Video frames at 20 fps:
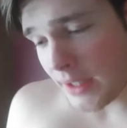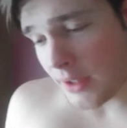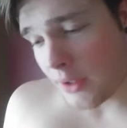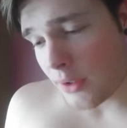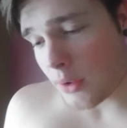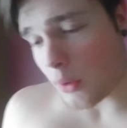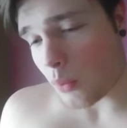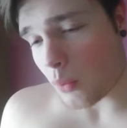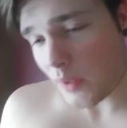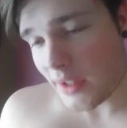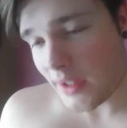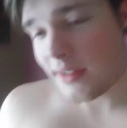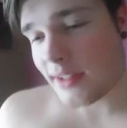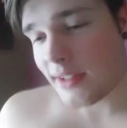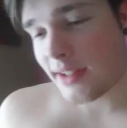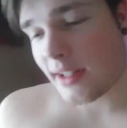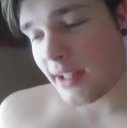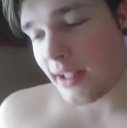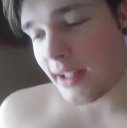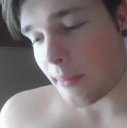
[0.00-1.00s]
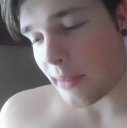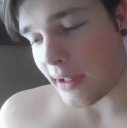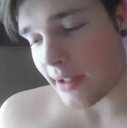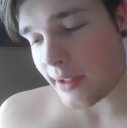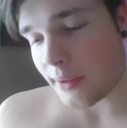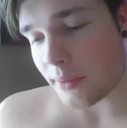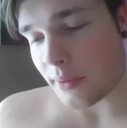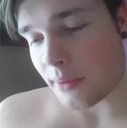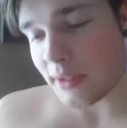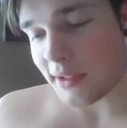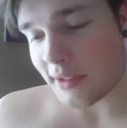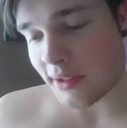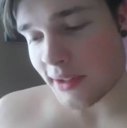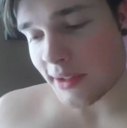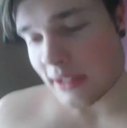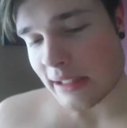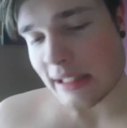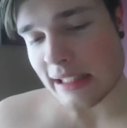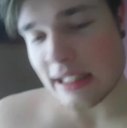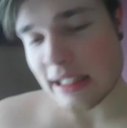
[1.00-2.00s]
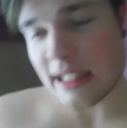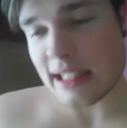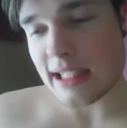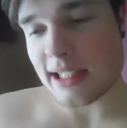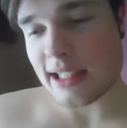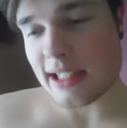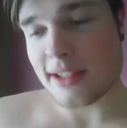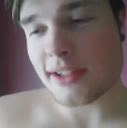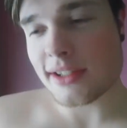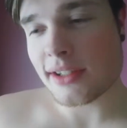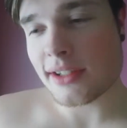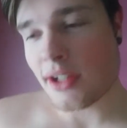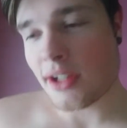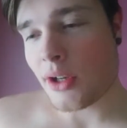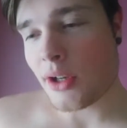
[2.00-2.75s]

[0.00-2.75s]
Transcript: The weirdest thing about it is